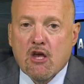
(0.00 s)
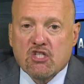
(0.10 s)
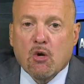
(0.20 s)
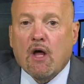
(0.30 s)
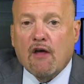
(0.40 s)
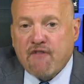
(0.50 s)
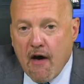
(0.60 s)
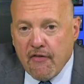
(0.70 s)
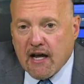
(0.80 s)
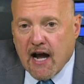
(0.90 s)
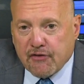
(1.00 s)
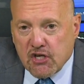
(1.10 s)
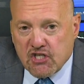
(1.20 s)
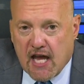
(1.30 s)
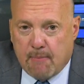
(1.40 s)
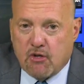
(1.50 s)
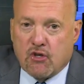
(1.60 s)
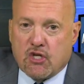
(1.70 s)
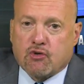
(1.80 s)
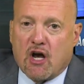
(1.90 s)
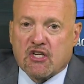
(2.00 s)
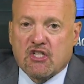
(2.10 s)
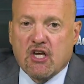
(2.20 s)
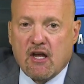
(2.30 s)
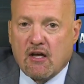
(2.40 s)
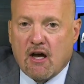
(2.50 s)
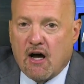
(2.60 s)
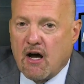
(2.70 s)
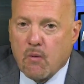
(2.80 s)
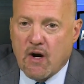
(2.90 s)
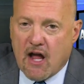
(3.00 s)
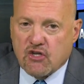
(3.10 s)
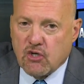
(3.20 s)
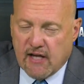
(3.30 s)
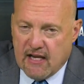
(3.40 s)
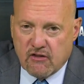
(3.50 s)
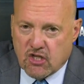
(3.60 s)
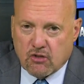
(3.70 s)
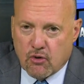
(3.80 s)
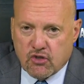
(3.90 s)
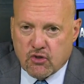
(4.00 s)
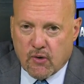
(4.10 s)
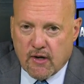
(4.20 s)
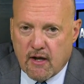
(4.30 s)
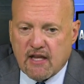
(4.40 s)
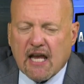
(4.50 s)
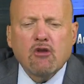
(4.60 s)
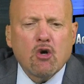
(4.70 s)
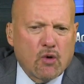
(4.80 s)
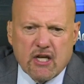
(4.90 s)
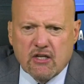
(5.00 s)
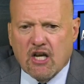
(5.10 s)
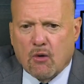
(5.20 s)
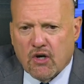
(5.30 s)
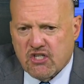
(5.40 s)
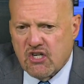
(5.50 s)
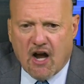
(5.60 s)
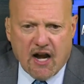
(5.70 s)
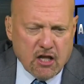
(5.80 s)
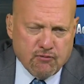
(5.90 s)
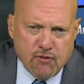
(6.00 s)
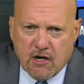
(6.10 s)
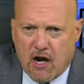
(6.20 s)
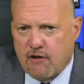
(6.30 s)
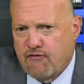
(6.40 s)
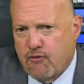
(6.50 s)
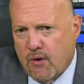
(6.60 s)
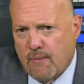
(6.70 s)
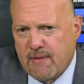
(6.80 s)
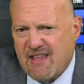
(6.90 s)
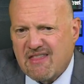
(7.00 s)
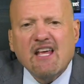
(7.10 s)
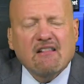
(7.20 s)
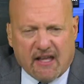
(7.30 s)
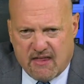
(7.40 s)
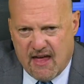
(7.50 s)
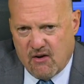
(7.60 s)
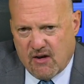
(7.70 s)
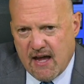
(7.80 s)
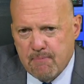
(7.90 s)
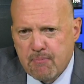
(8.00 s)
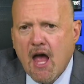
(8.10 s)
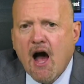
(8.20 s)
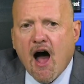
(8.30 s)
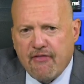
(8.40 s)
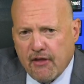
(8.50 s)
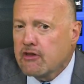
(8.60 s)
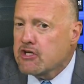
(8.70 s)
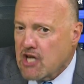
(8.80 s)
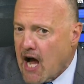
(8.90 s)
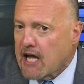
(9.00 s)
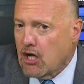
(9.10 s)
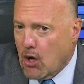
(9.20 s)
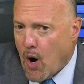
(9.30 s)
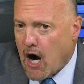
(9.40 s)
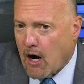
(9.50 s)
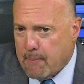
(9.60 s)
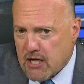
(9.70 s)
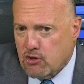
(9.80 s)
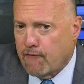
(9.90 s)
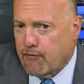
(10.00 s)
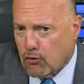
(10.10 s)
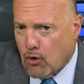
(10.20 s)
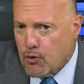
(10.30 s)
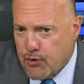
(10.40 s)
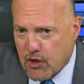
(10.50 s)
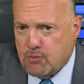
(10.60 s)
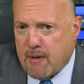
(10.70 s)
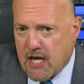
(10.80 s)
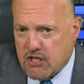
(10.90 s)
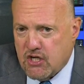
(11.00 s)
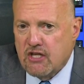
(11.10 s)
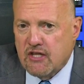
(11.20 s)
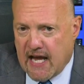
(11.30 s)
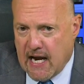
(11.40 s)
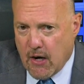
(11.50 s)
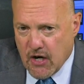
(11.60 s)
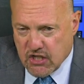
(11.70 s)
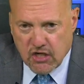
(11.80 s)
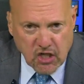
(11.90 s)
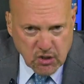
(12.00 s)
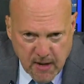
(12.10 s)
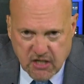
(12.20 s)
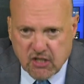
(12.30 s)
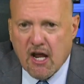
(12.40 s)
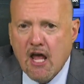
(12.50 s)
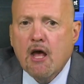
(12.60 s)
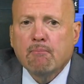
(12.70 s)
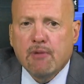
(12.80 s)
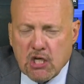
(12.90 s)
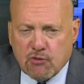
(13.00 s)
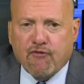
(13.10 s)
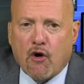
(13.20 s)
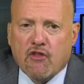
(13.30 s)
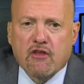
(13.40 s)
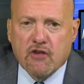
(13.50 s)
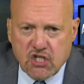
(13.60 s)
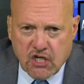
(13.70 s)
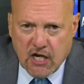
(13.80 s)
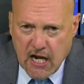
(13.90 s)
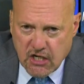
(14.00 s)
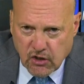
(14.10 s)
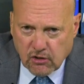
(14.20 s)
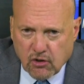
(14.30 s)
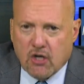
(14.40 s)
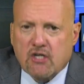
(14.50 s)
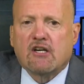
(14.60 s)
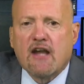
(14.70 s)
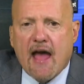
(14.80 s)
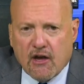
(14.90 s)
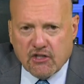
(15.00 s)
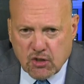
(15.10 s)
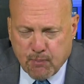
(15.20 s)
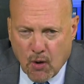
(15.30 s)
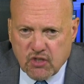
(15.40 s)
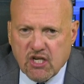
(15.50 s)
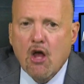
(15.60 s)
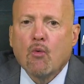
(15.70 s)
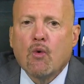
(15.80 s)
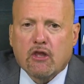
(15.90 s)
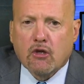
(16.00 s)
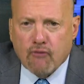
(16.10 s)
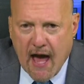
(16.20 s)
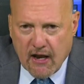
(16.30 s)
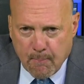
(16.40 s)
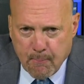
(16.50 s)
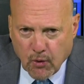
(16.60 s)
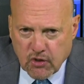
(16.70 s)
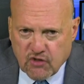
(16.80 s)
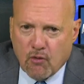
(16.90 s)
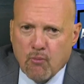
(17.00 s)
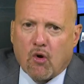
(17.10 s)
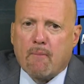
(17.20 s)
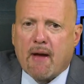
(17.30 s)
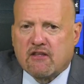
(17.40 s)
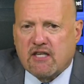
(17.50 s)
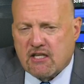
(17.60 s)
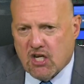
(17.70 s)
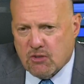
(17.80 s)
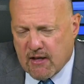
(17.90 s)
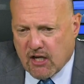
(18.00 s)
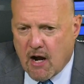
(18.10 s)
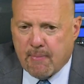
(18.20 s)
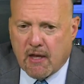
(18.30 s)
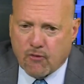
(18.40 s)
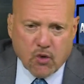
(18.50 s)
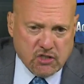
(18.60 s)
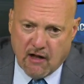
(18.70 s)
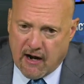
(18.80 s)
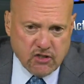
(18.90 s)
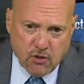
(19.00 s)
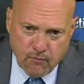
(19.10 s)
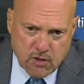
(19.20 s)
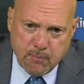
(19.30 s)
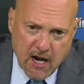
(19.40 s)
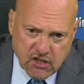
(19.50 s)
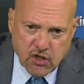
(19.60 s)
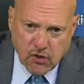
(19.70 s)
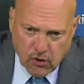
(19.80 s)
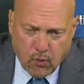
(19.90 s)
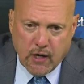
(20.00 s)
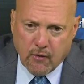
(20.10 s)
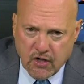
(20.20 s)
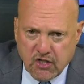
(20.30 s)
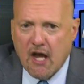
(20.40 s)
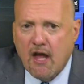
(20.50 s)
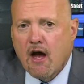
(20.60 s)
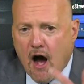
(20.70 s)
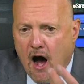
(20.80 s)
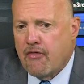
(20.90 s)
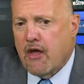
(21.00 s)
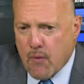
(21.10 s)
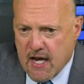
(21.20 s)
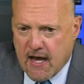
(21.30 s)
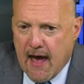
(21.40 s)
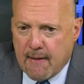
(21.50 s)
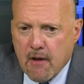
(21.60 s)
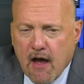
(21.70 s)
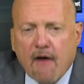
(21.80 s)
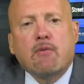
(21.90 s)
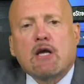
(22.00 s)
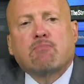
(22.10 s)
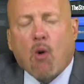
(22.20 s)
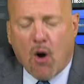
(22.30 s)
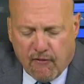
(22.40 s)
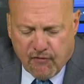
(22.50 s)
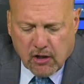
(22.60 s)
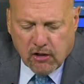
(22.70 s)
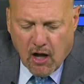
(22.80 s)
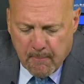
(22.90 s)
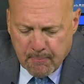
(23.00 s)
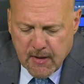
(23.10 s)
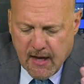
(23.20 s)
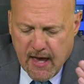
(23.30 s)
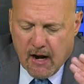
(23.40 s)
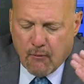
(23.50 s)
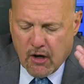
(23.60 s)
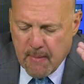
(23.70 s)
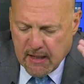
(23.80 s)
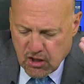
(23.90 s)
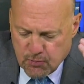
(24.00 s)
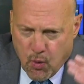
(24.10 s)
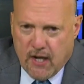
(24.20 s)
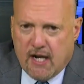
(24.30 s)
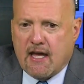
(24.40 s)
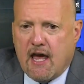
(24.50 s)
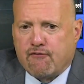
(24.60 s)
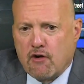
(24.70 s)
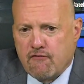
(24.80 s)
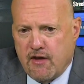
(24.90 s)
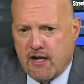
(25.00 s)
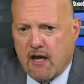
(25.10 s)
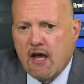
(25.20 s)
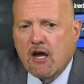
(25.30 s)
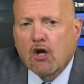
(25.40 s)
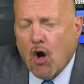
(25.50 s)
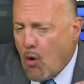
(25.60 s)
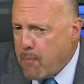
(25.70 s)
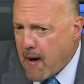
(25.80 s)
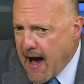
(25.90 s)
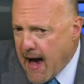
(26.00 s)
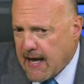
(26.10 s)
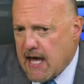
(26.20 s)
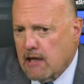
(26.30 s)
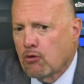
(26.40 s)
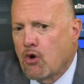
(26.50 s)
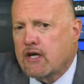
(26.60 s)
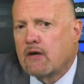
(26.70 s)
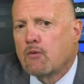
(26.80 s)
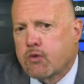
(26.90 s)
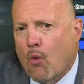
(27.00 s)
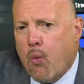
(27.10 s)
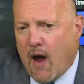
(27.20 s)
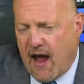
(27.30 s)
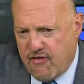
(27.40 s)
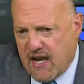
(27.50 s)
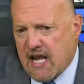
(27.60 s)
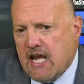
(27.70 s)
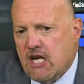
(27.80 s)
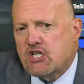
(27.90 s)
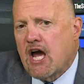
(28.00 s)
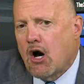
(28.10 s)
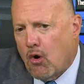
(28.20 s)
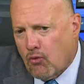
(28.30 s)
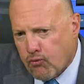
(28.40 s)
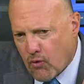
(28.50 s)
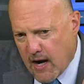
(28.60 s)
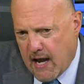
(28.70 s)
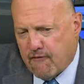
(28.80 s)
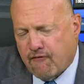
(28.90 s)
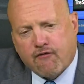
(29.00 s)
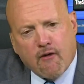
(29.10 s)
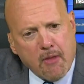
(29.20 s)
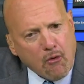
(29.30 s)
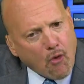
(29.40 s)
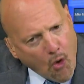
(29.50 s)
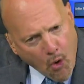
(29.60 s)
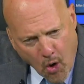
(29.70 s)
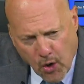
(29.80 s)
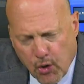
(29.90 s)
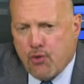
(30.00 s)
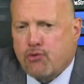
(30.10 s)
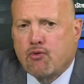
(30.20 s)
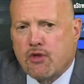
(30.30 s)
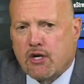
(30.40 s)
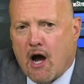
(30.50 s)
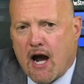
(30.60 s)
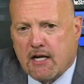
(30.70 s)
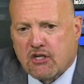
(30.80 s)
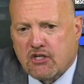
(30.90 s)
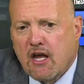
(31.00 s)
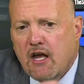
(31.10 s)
So while I finally got this name into the trust, we're not too late in this growth story. And take a look where Intel was in 93, 94. It think like that, okay? I think the stock can go higher based off the growth and expansion in the areas I just mentioned. Please refer to the initiation alert, analysis post, weekly roundup bulletins for more about details about the company. And of course, a lot of these are in response to your queries that we get as part of the club. And I want to make this point again for NVIDIA. Go back and look at the way that Intel ran from through the 90s.